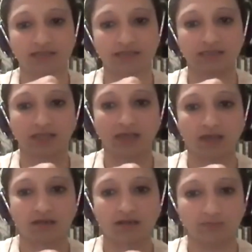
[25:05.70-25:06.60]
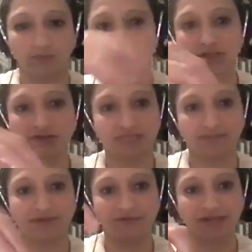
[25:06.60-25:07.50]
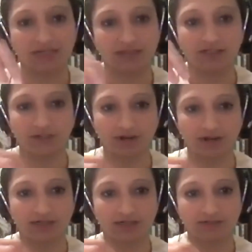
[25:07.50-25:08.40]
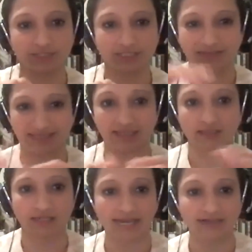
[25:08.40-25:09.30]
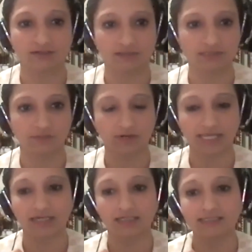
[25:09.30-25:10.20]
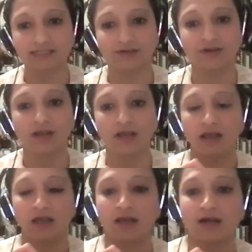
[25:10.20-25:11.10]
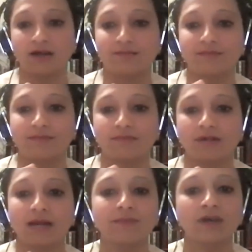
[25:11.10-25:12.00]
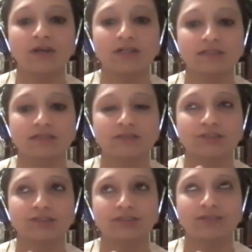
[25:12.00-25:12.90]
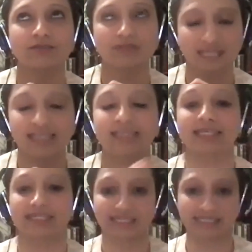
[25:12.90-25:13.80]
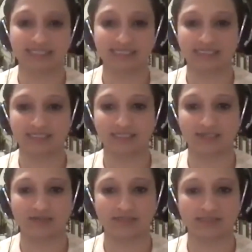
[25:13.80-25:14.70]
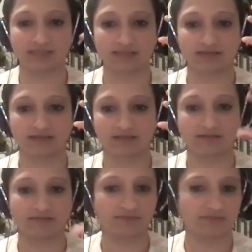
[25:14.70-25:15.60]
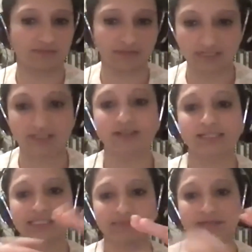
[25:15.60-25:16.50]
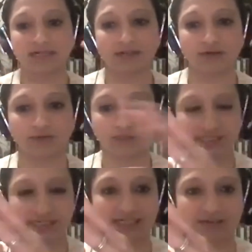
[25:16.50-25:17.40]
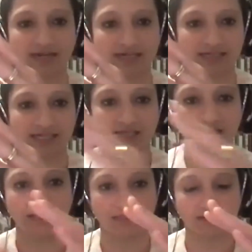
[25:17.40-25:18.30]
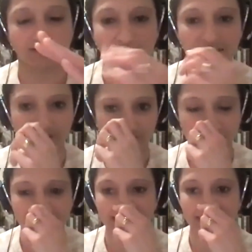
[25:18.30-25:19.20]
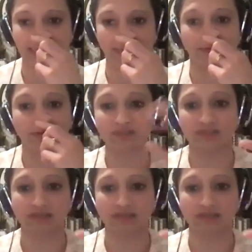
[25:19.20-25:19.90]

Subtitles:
there's both of them affect the neuron. It was just, I think the latter is more likely. So I'm not, I don't think that it is, there's a neurotransmitter and hormones are interacting and then they affect the neurons. They both,